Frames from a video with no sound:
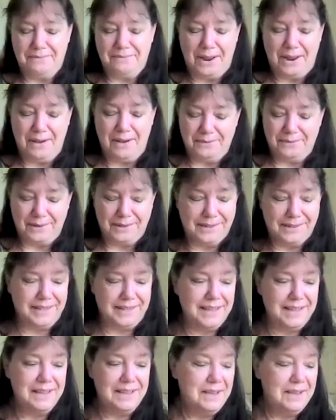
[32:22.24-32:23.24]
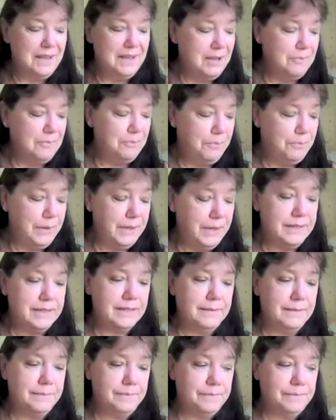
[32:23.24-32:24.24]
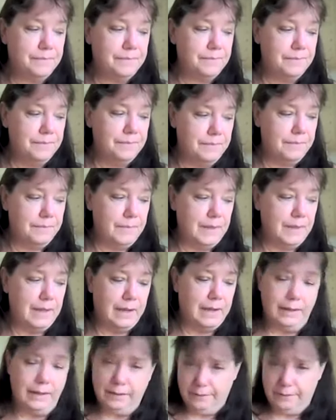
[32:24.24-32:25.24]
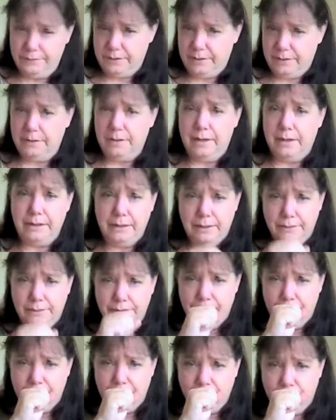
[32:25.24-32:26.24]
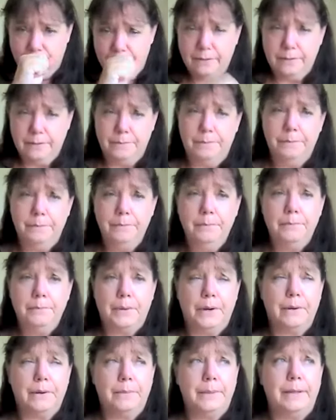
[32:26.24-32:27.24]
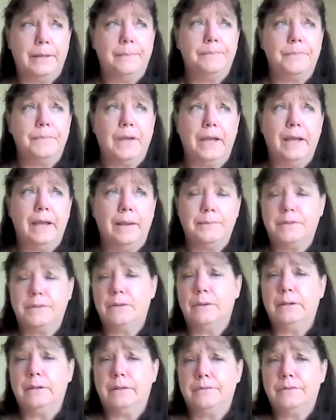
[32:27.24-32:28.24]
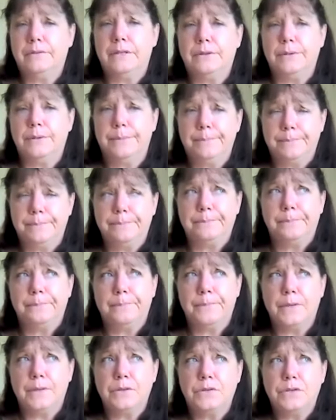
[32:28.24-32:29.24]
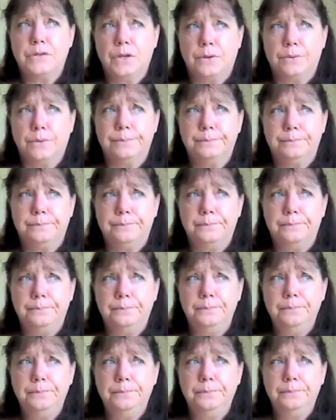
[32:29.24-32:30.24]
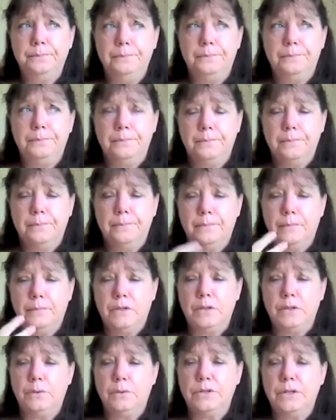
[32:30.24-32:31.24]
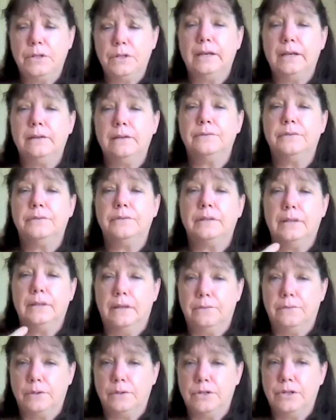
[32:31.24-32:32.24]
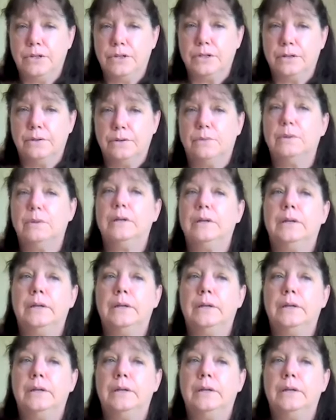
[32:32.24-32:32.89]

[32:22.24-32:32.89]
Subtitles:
Not really, but I love to do it. Pardon me. I absolutely love to do it. So do what you love what you do.